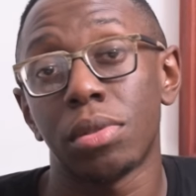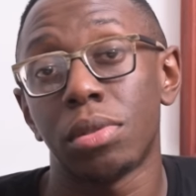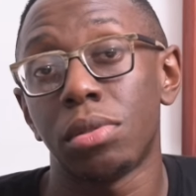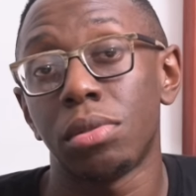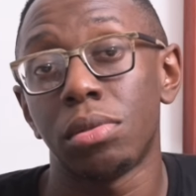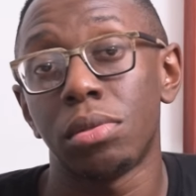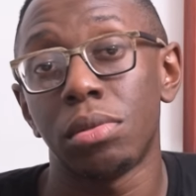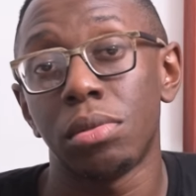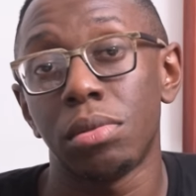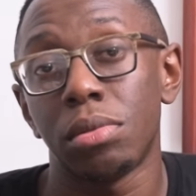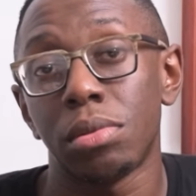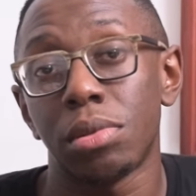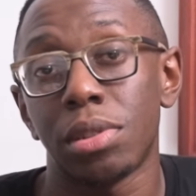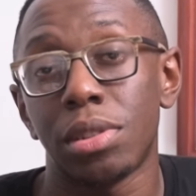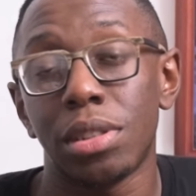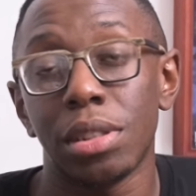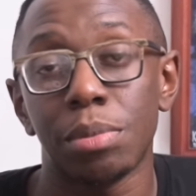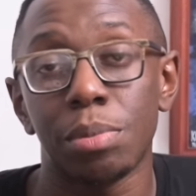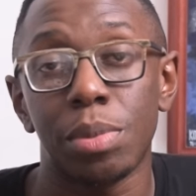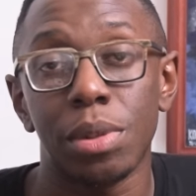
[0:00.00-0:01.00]
who
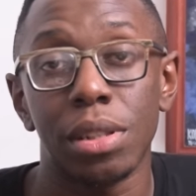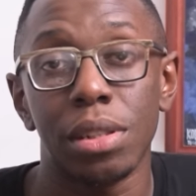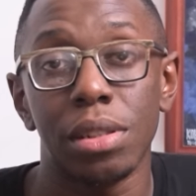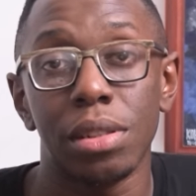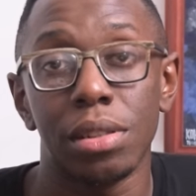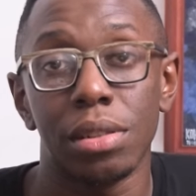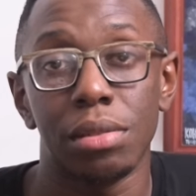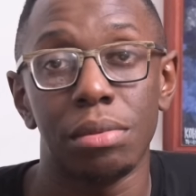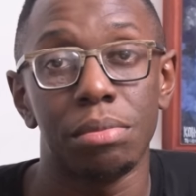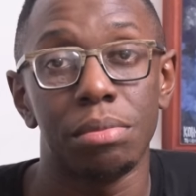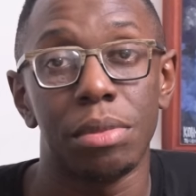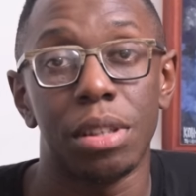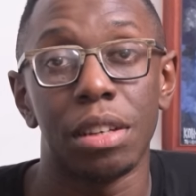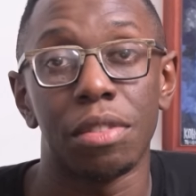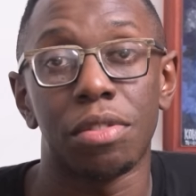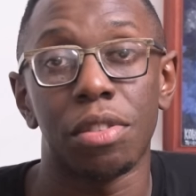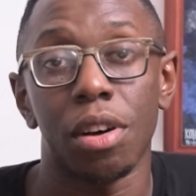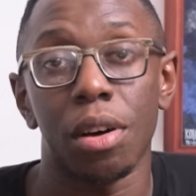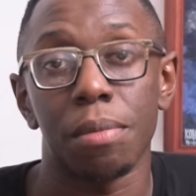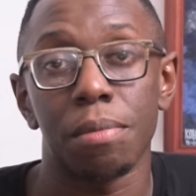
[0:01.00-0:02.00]
simply
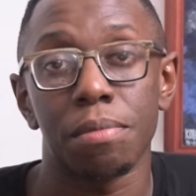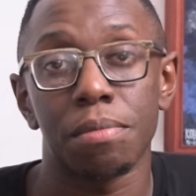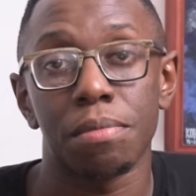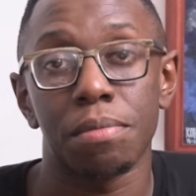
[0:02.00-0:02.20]
give up.